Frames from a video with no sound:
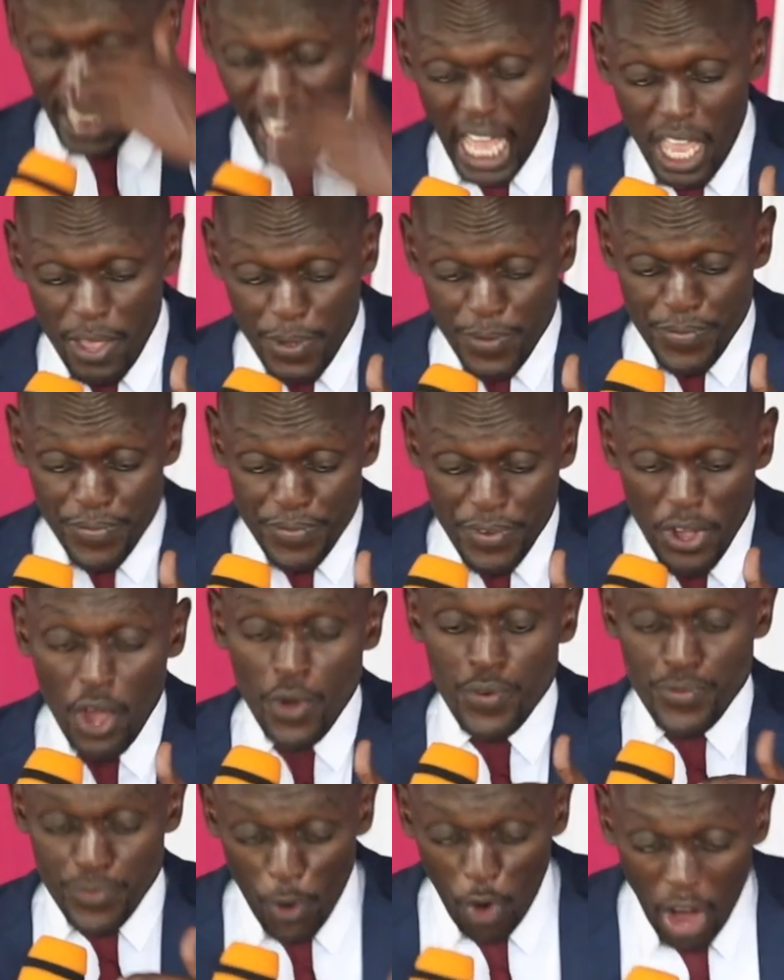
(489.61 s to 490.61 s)
life
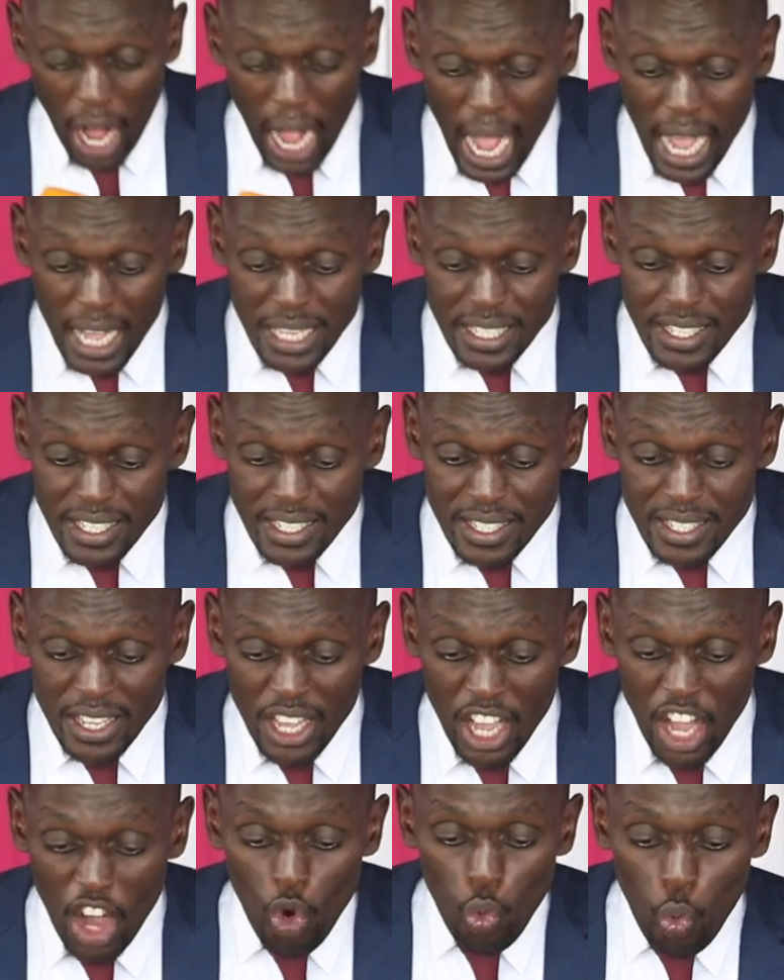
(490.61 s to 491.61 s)
for us.
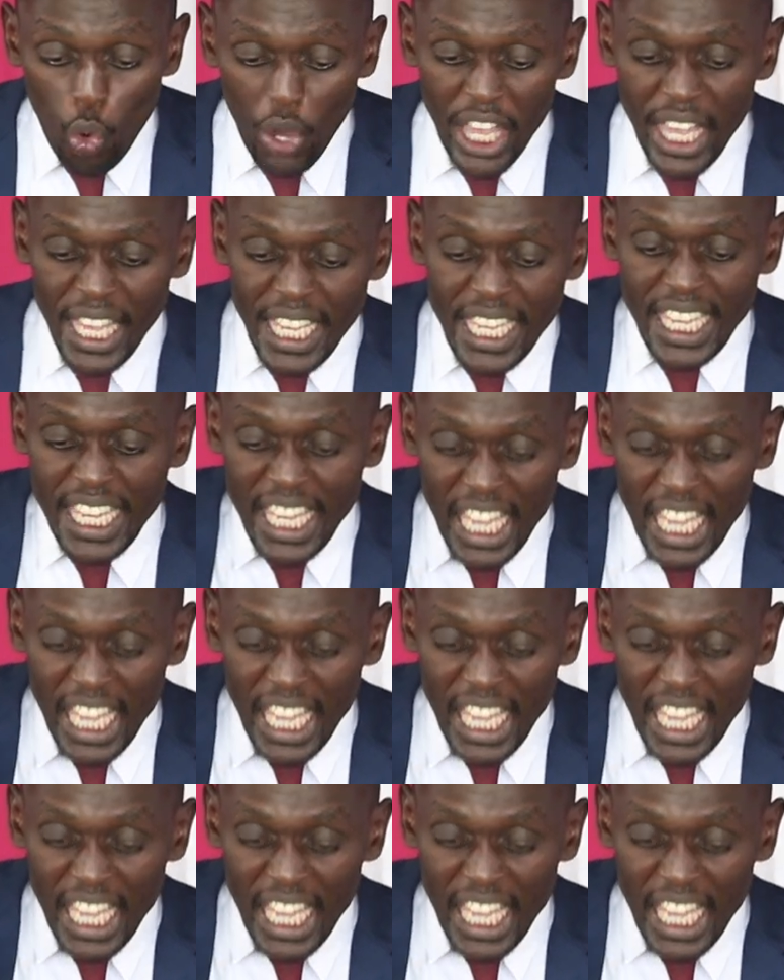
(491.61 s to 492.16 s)
We